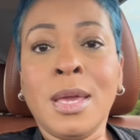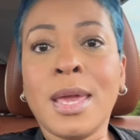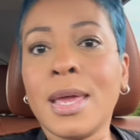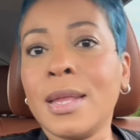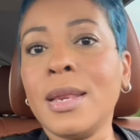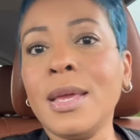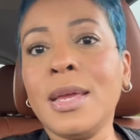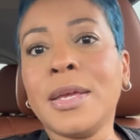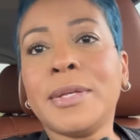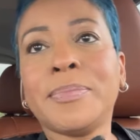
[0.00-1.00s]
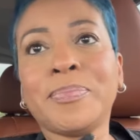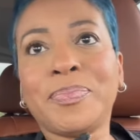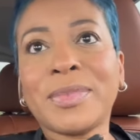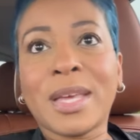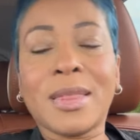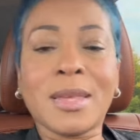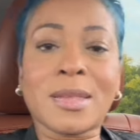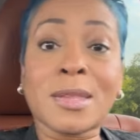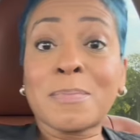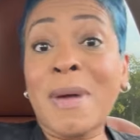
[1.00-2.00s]
Headed in, and
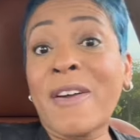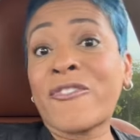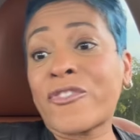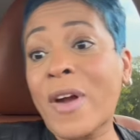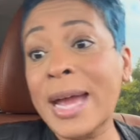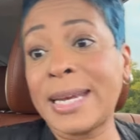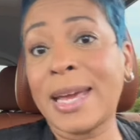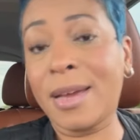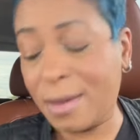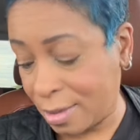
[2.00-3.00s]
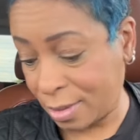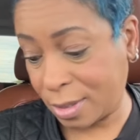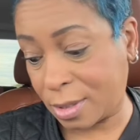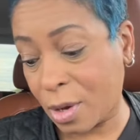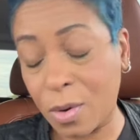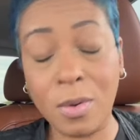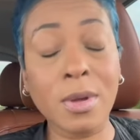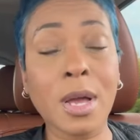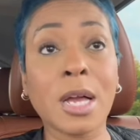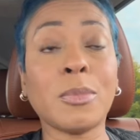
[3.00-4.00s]
this is my Friday. So
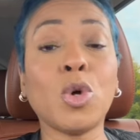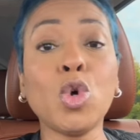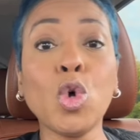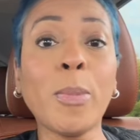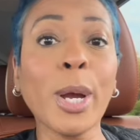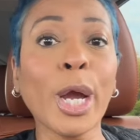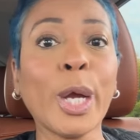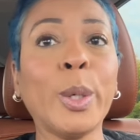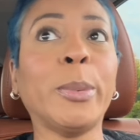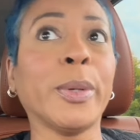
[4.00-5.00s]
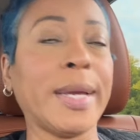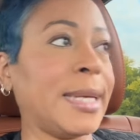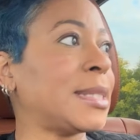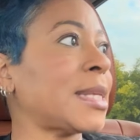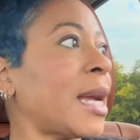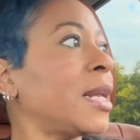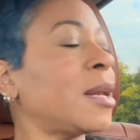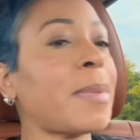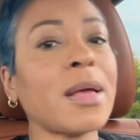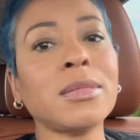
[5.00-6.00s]
I'm uber excited
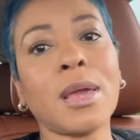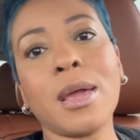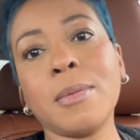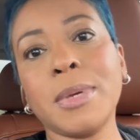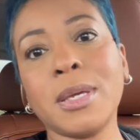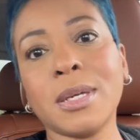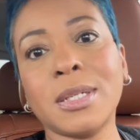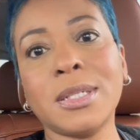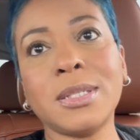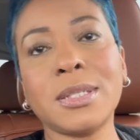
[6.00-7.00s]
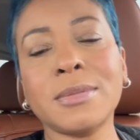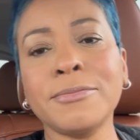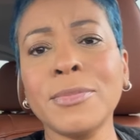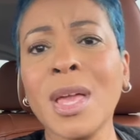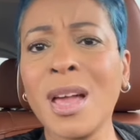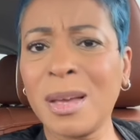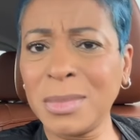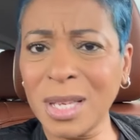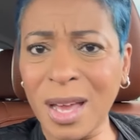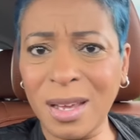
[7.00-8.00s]
about that because I'm
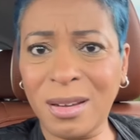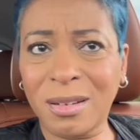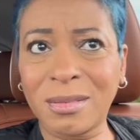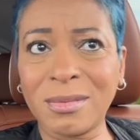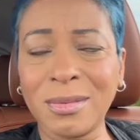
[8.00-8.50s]
tired.